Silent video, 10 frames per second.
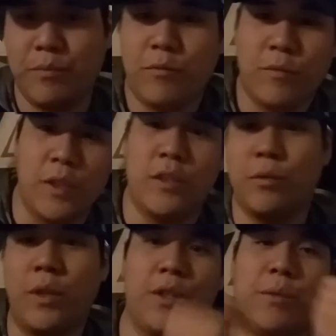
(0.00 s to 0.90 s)
1-2,
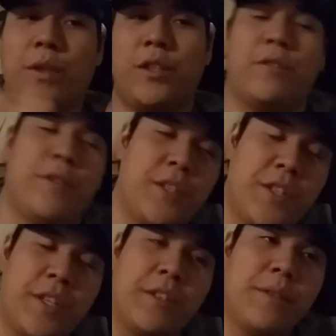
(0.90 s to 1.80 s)
1-2, 1-2 for each
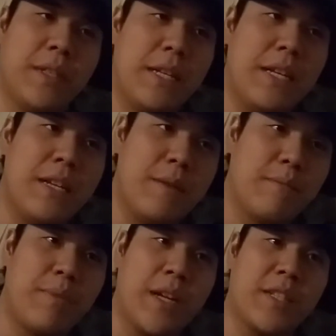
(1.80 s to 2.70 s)
other.
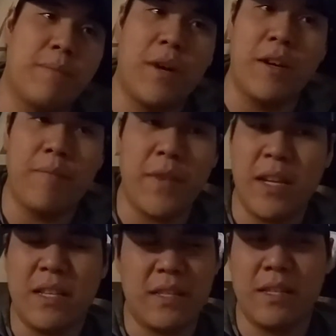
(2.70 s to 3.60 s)
Breaks apart. And this is